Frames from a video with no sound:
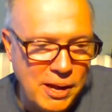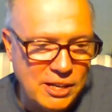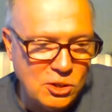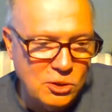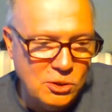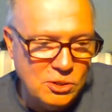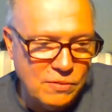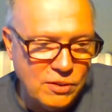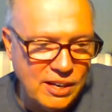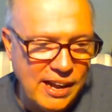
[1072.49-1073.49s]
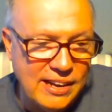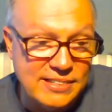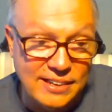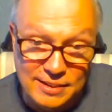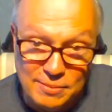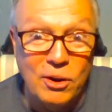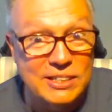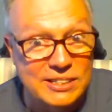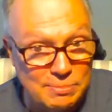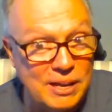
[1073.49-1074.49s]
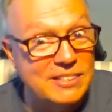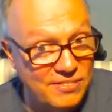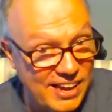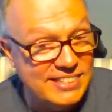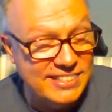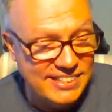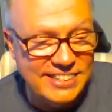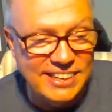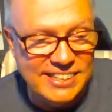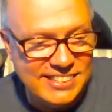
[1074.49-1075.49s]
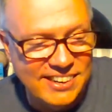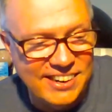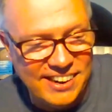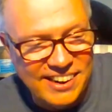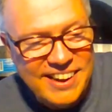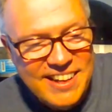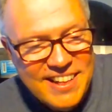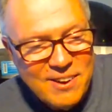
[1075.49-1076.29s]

Makes cruise for Canadians a little more expensive. Yes, it does, sir.